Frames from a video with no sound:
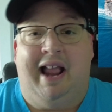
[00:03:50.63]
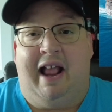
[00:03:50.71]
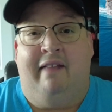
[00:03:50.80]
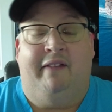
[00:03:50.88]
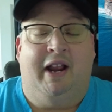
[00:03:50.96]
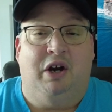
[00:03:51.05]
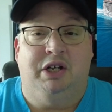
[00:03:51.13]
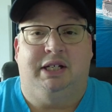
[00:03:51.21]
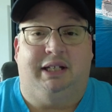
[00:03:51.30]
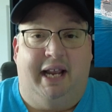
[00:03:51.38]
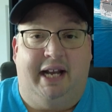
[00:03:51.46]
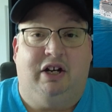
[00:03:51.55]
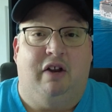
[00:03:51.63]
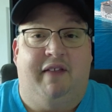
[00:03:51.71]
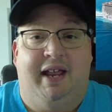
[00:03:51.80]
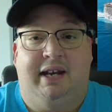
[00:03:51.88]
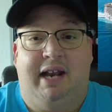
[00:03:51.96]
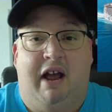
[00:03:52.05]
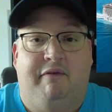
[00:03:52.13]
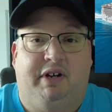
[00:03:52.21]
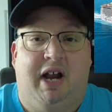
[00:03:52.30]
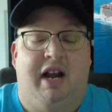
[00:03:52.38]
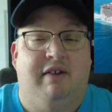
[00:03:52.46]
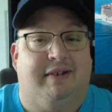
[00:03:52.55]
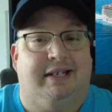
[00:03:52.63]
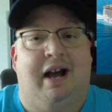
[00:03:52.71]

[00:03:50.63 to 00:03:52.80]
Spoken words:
and their delayed could then have a kind of a